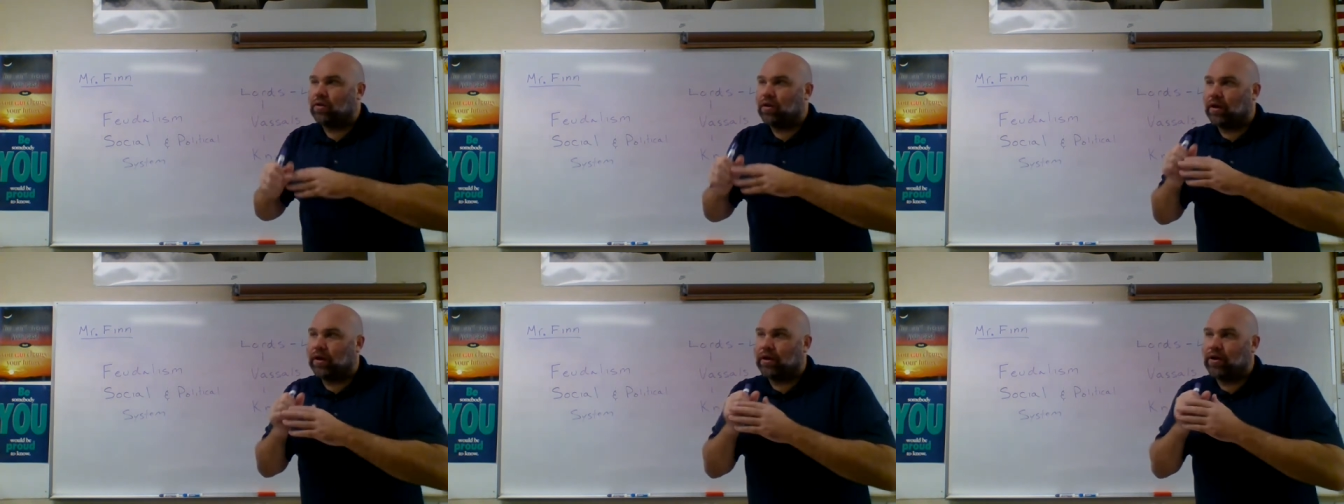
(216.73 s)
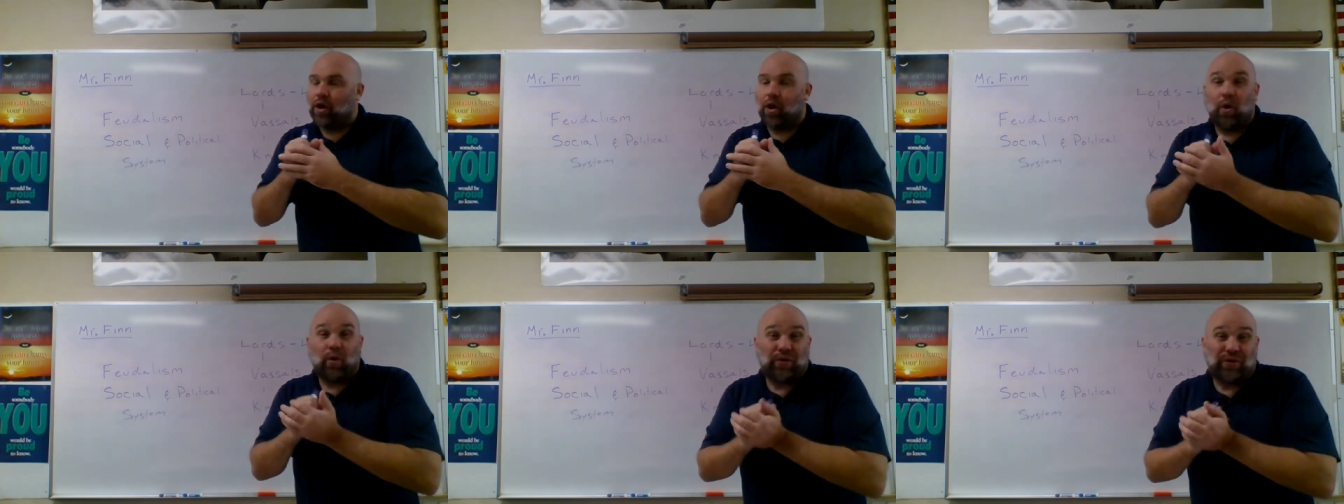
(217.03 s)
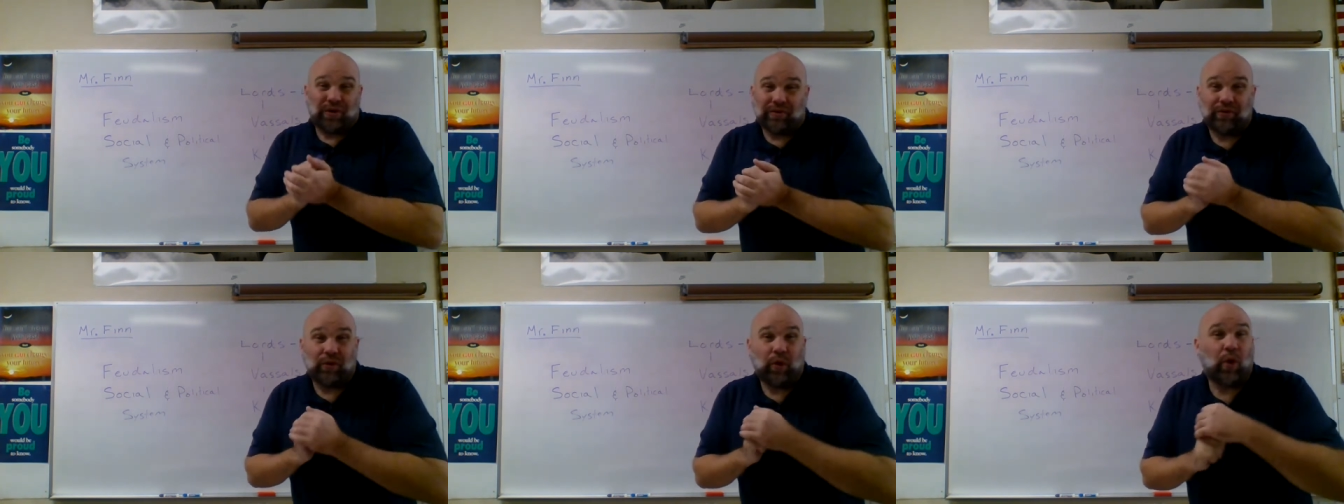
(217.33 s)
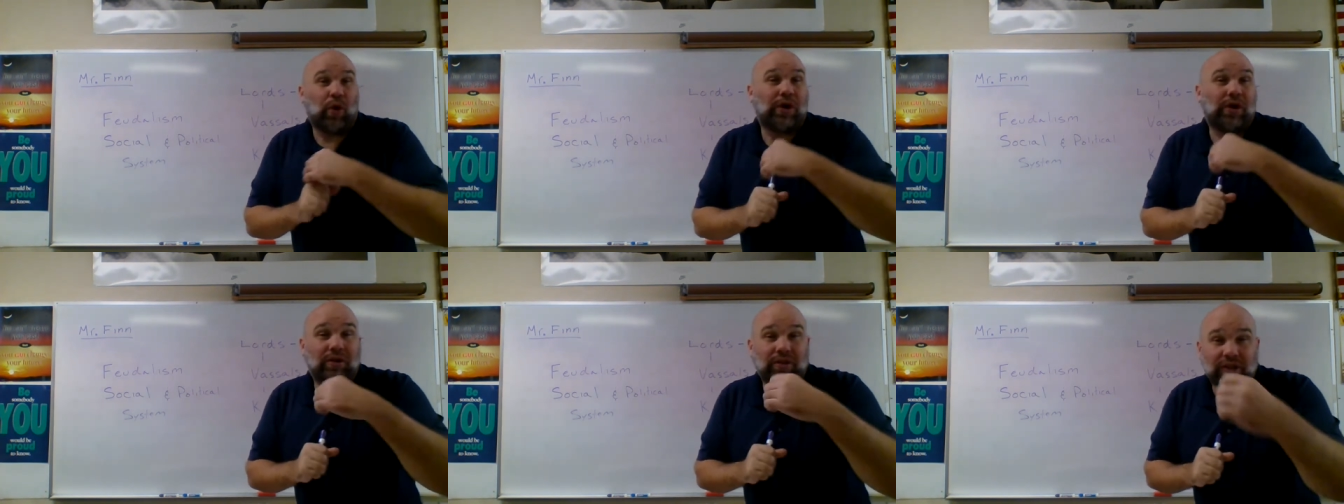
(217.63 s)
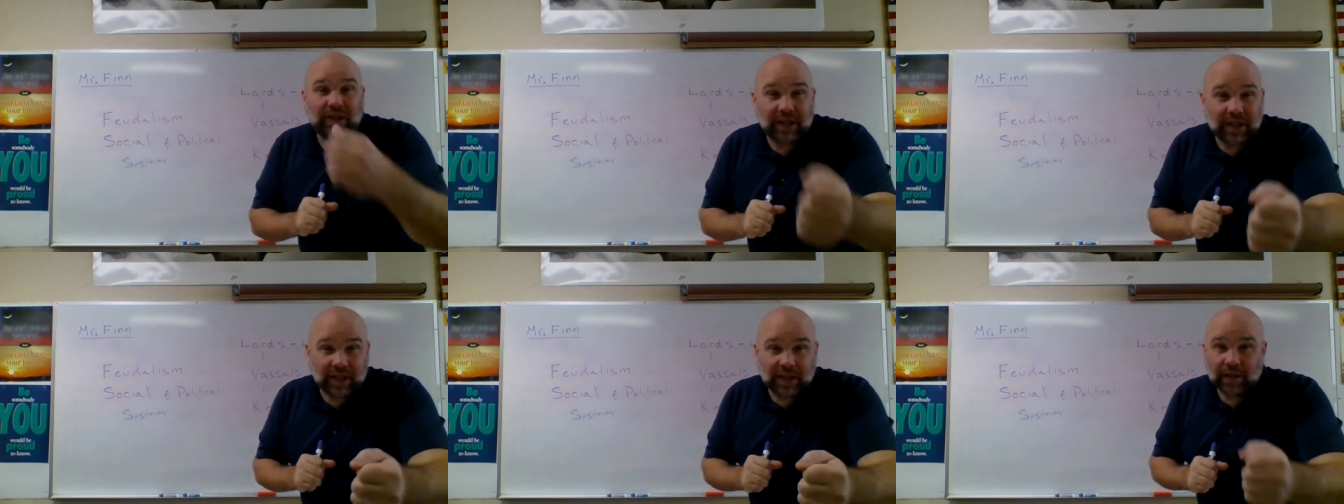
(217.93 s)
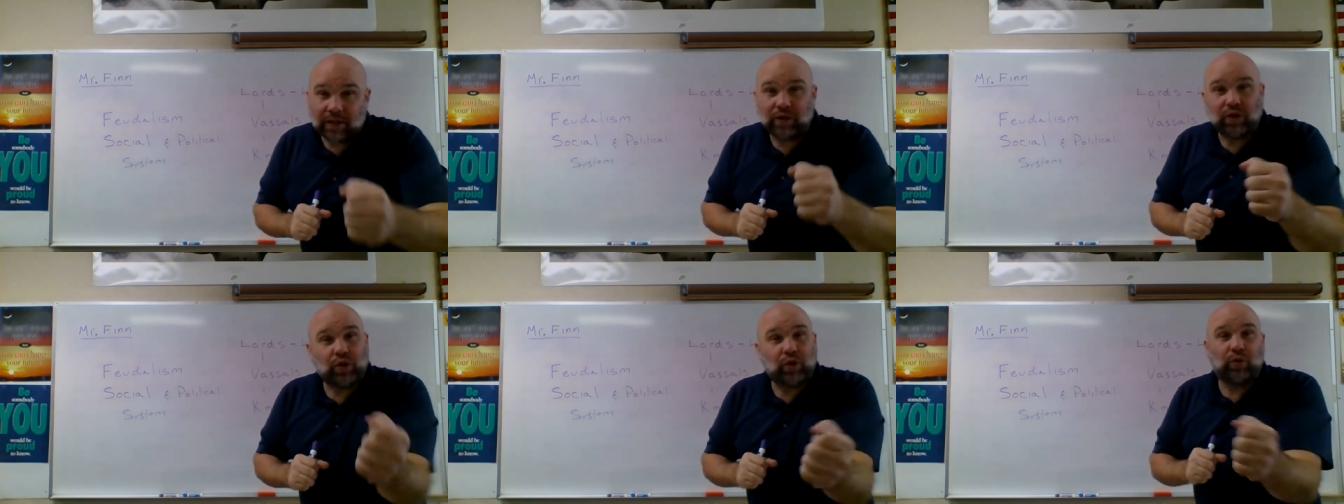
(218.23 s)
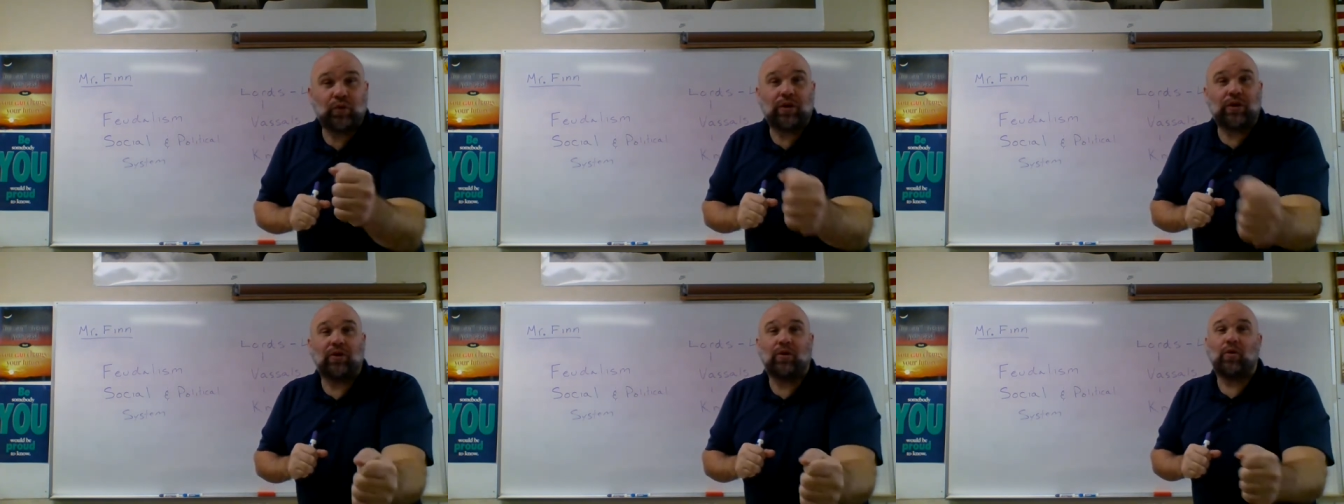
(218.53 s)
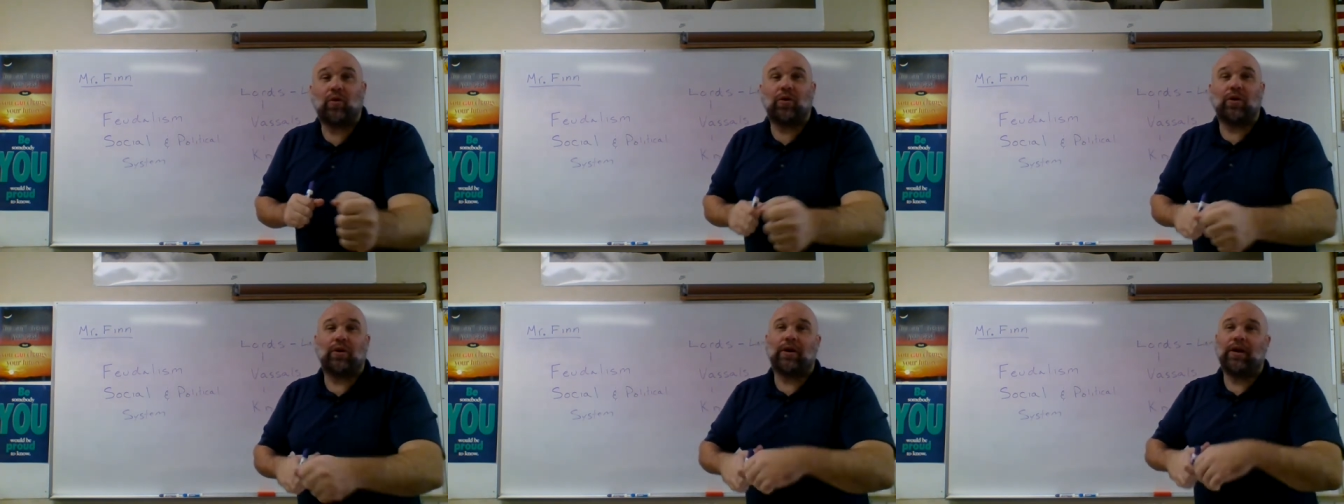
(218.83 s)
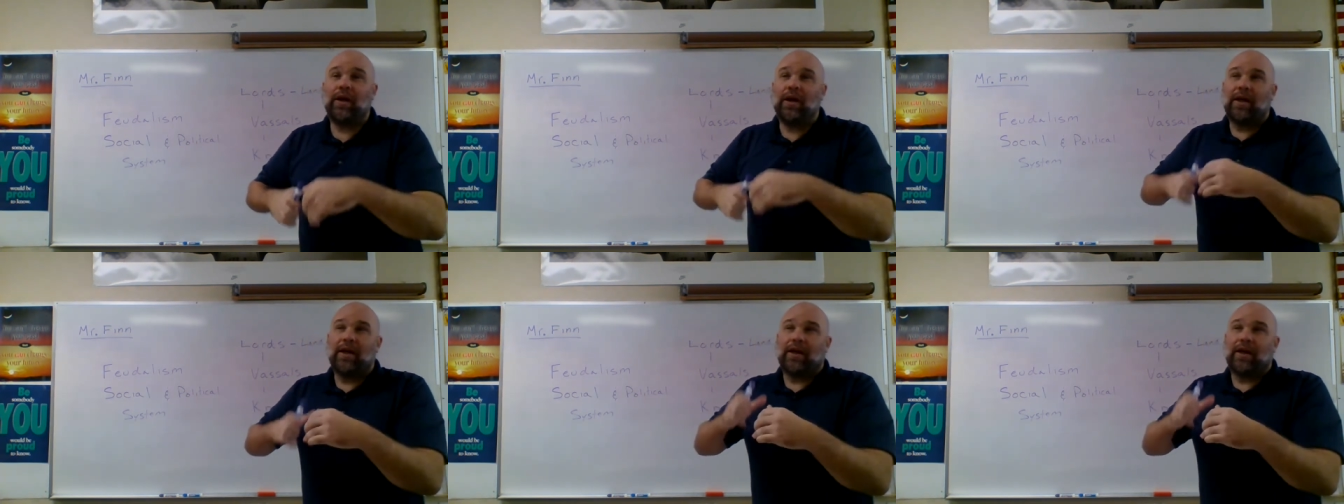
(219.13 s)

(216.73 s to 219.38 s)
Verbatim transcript: an oath of loyalty to the Lord.